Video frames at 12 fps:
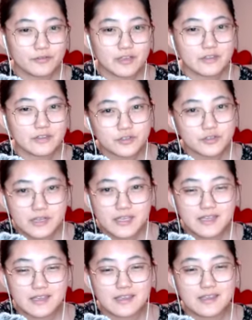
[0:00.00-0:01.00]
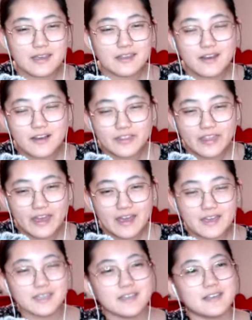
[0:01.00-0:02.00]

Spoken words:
in training and all that,